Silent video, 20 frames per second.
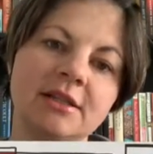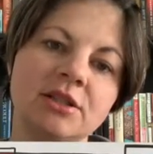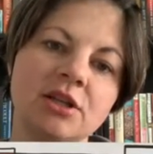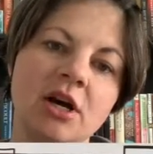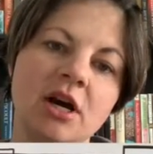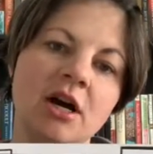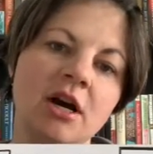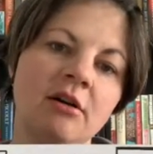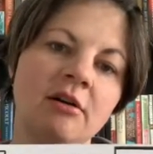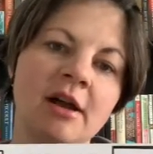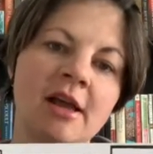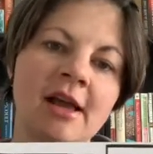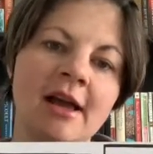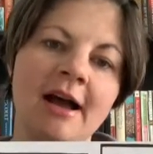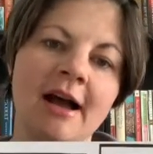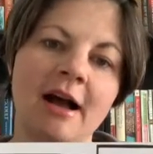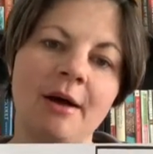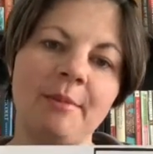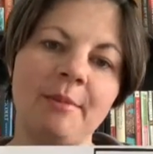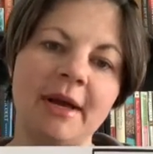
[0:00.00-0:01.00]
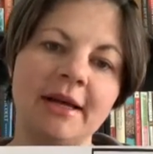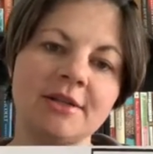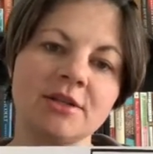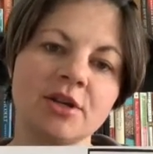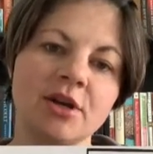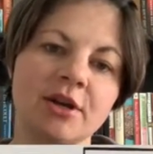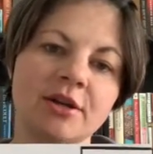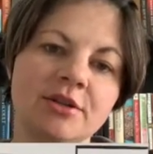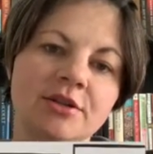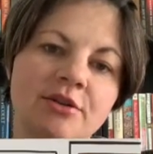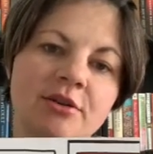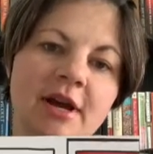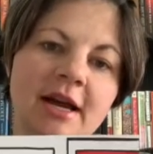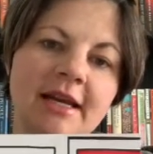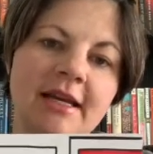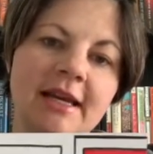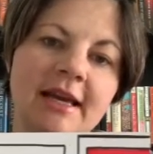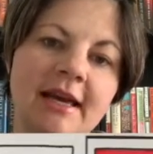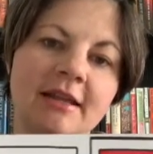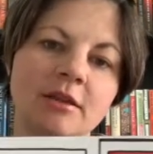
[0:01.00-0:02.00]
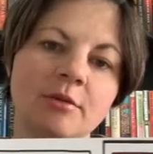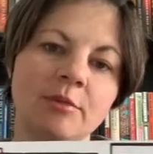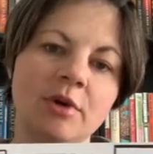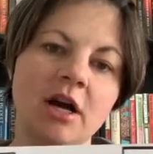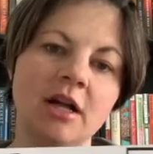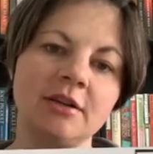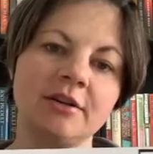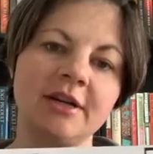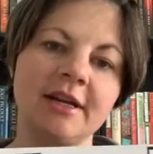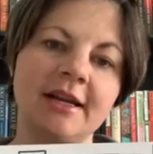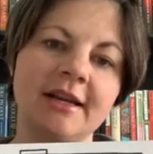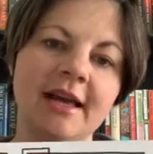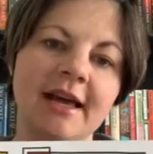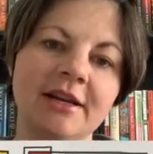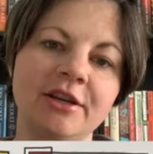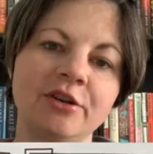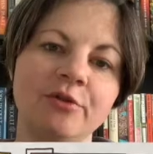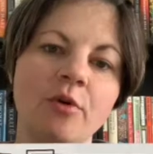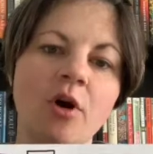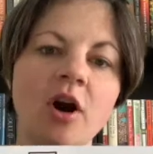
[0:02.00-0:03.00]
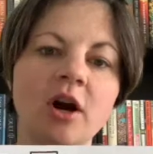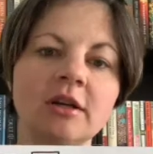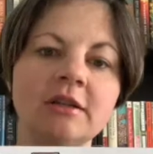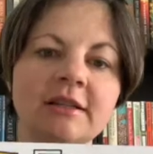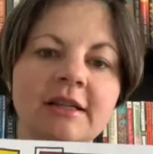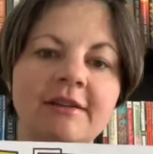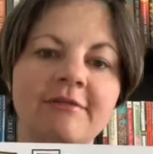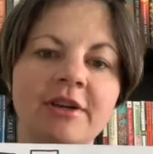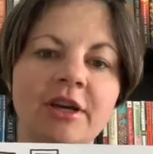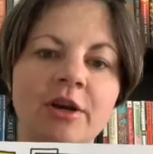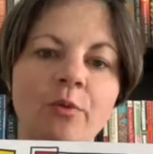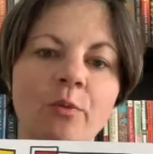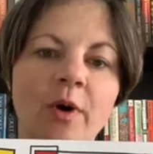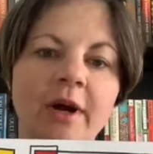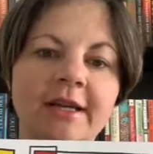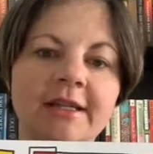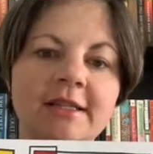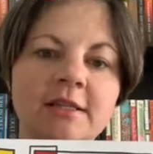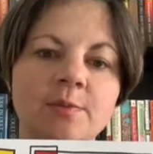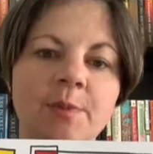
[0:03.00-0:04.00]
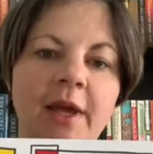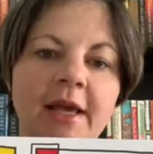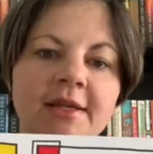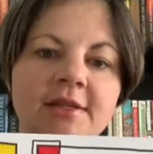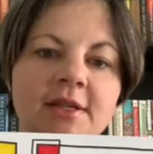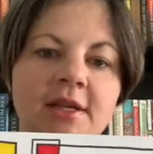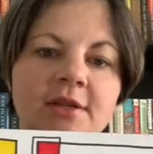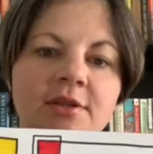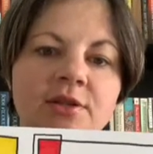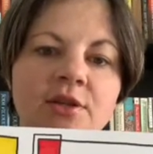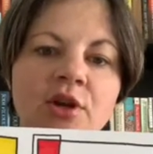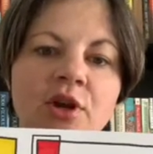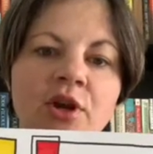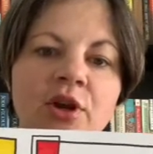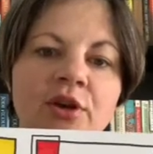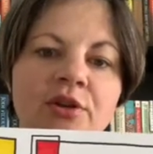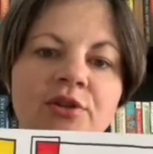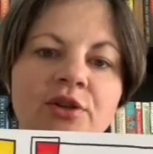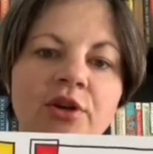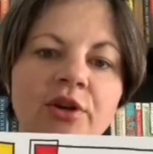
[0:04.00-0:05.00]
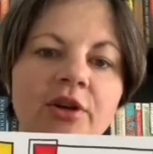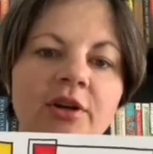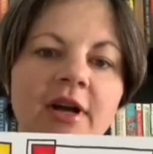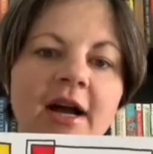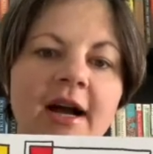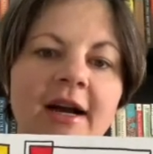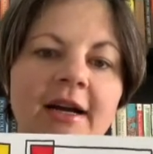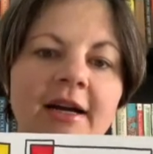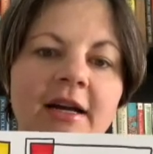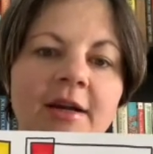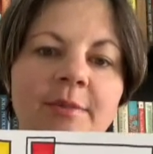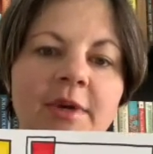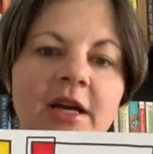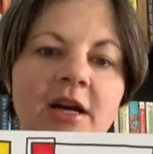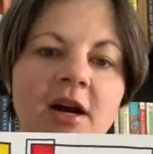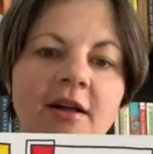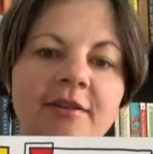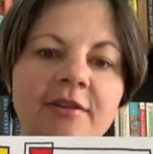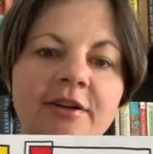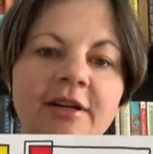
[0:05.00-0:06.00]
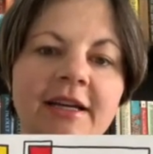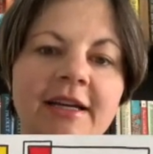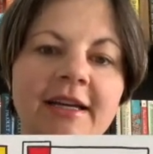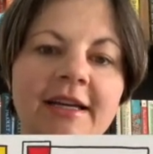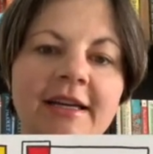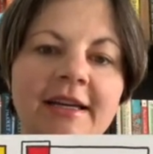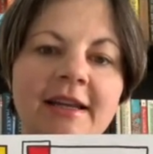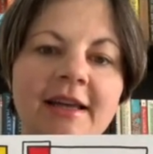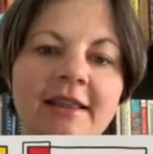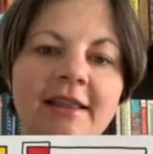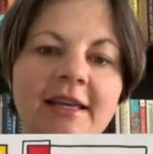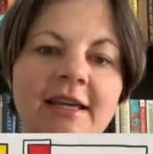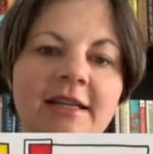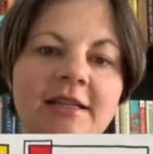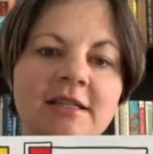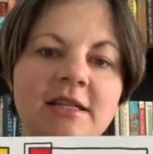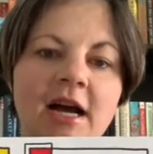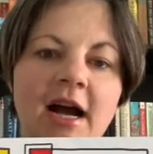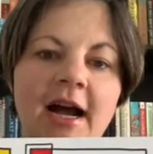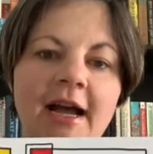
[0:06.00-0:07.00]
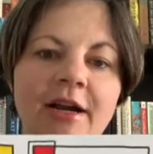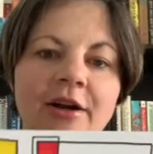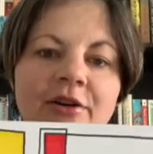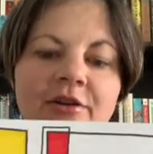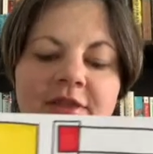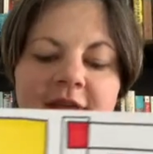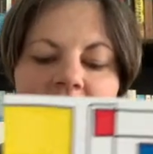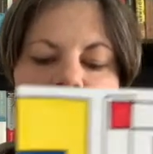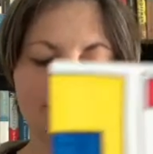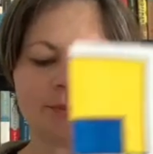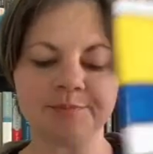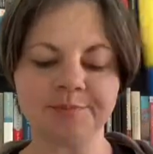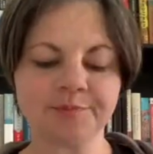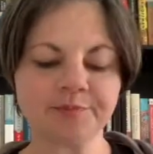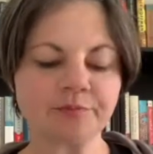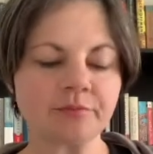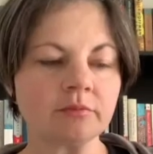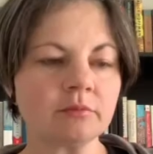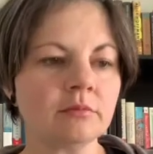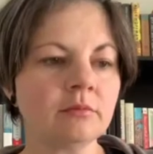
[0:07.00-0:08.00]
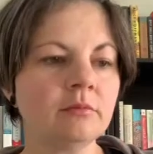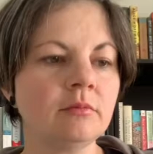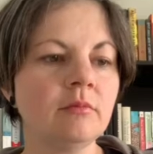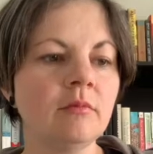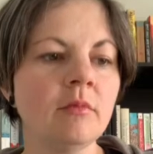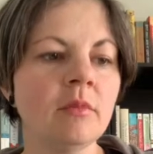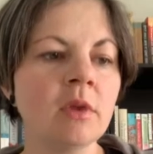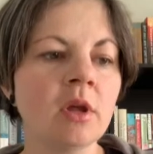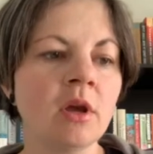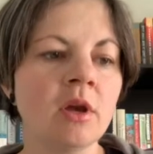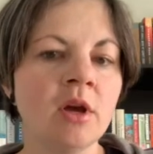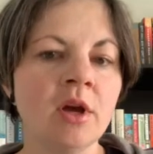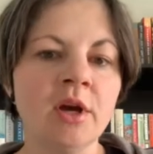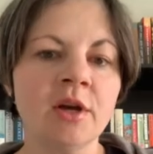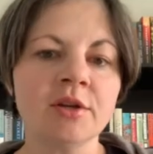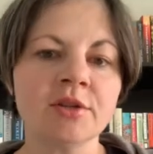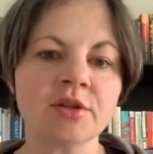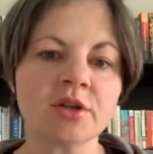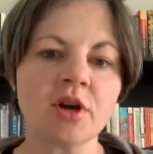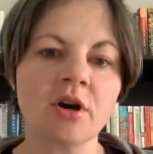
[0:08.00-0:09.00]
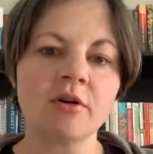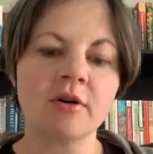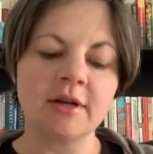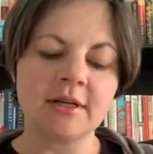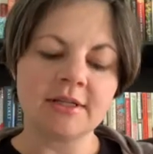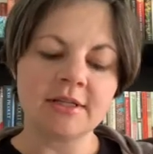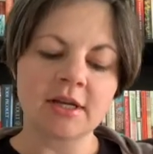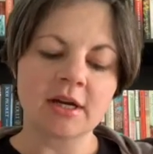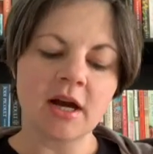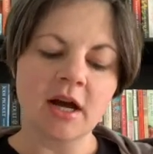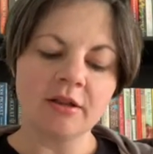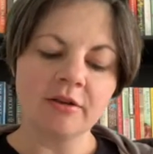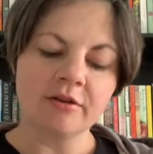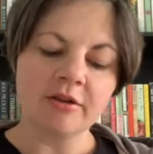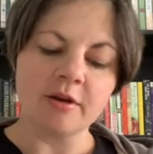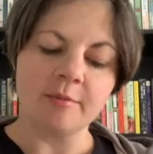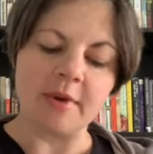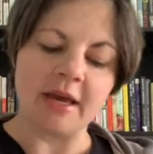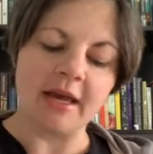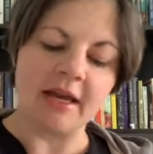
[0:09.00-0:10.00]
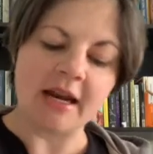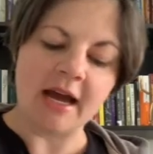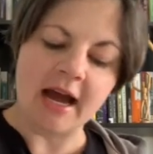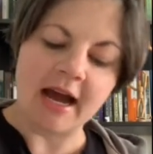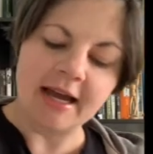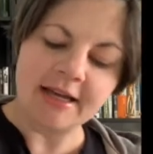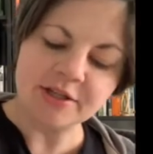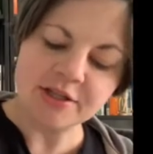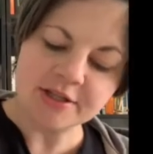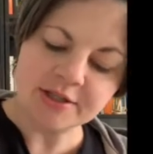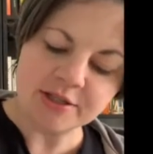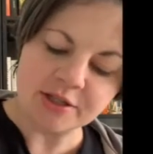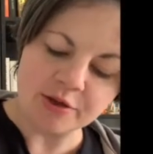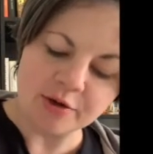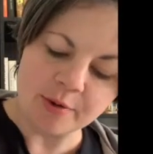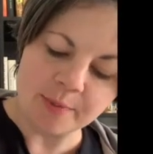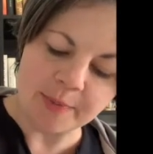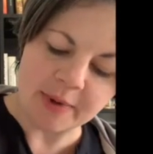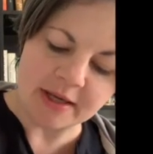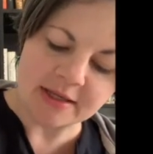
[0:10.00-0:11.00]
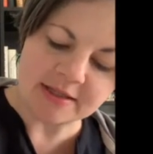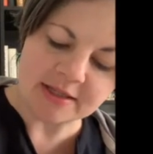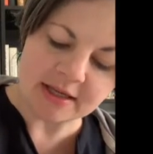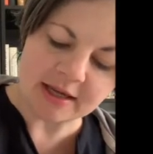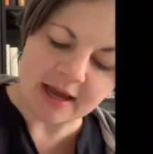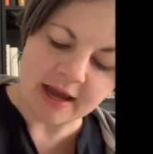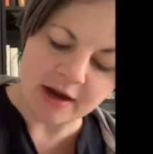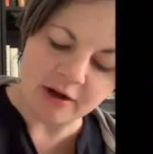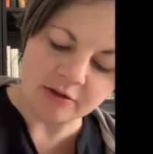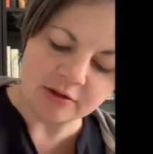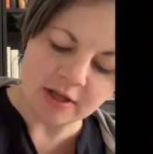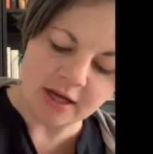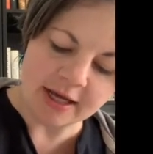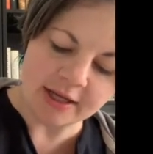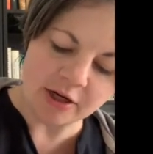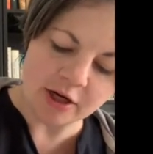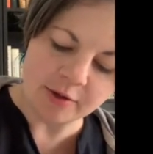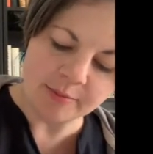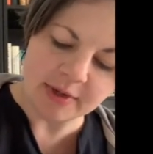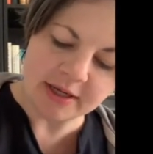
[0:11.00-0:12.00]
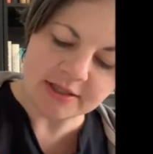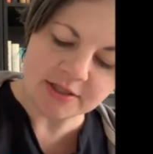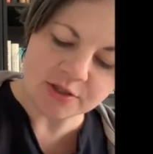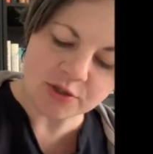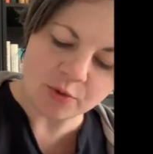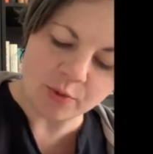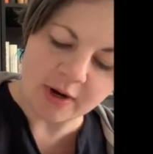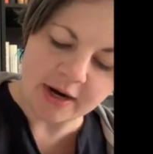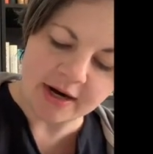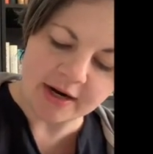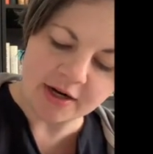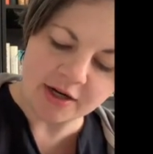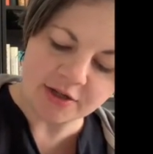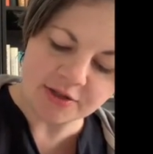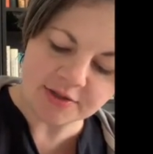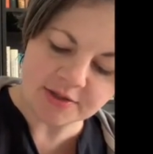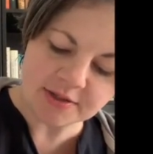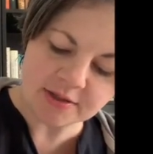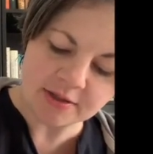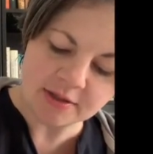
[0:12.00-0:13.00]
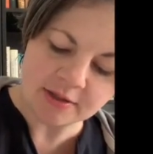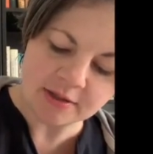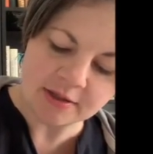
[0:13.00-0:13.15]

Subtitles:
So as long as you kind of get them colored in, and you are leaving white spaces. So you're not going to be coloring in the entire thing. So to color them in, I just do a basic outline on my squares.